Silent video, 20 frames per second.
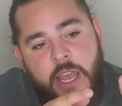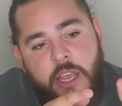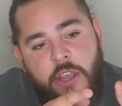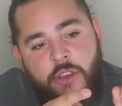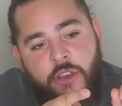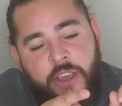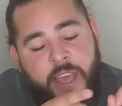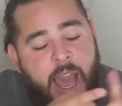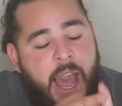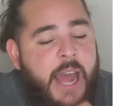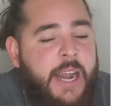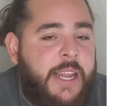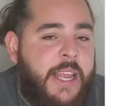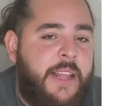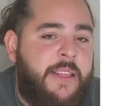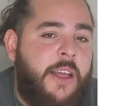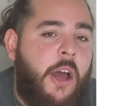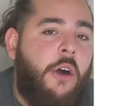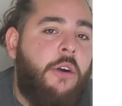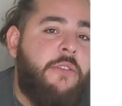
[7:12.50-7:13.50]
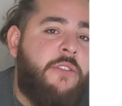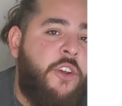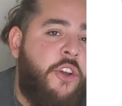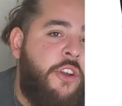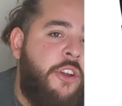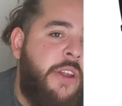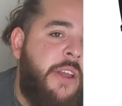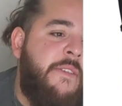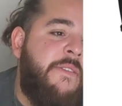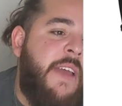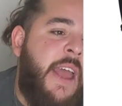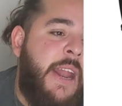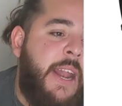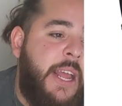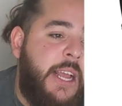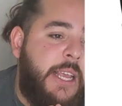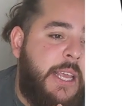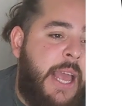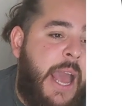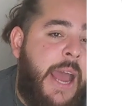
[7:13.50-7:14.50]
you can get the alternative and
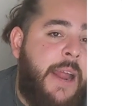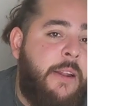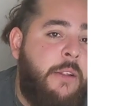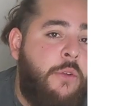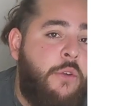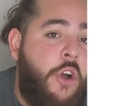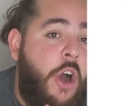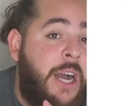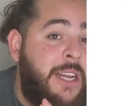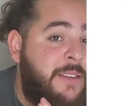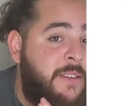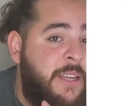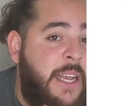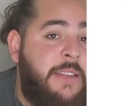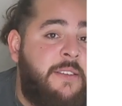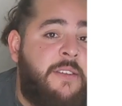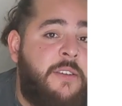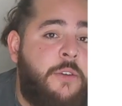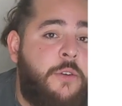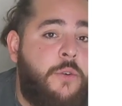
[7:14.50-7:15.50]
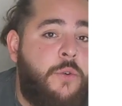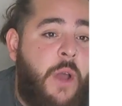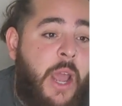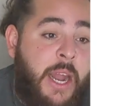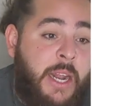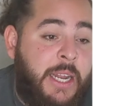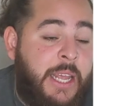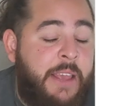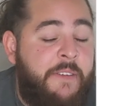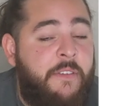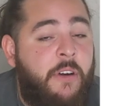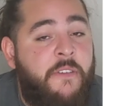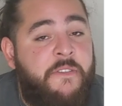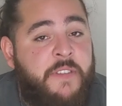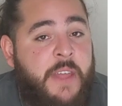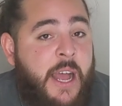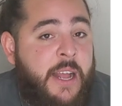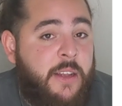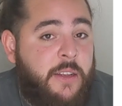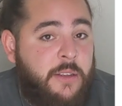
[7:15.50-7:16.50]
it can look identical and give
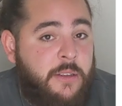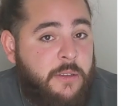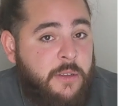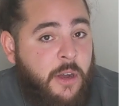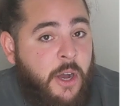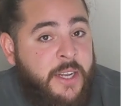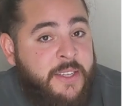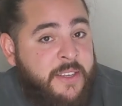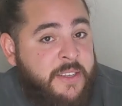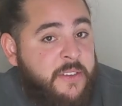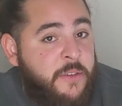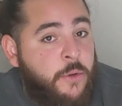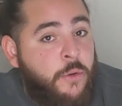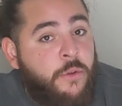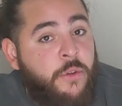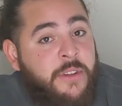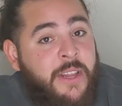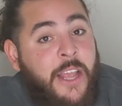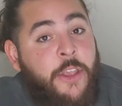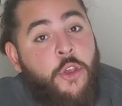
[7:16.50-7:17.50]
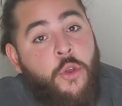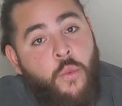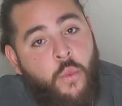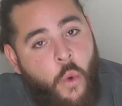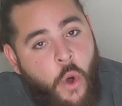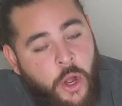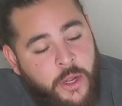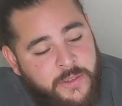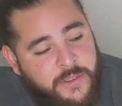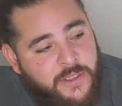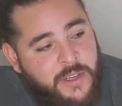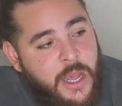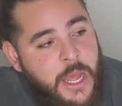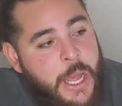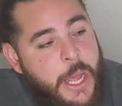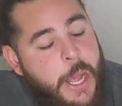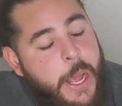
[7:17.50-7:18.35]
off that identical look that you want.